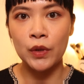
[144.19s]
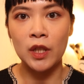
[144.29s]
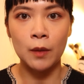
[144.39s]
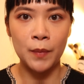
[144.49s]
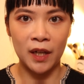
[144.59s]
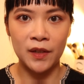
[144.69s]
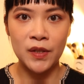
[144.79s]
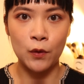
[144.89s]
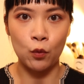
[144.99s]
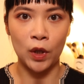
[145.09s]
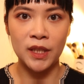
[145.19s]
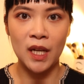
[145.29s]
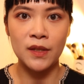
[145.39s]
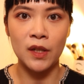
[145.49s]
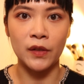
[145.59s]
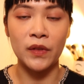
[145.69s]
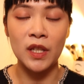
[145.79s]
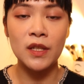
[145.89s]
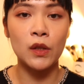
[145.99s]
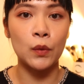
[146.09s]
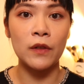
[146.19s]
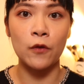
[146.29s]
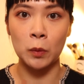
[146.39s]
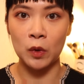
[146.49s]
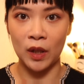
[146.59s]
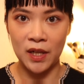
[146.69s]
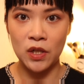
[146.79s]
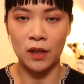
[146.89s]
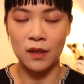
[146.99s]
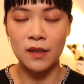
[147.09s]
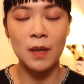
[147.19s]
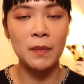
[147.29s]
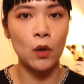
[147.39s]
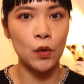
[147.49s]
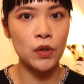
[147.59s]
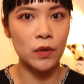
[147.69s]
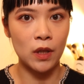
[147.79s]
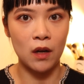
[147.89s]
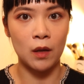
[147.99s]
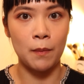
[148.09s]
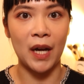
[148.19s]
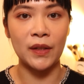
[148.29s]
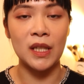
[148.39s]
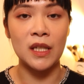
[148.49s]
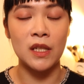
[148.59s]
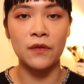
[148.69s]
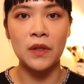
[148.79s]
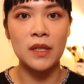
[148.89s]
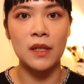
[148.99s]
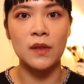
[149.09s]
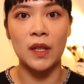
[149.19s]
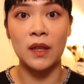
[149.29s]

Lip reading: the comparison wear test of these 3 formulations, let me also talk about the differences in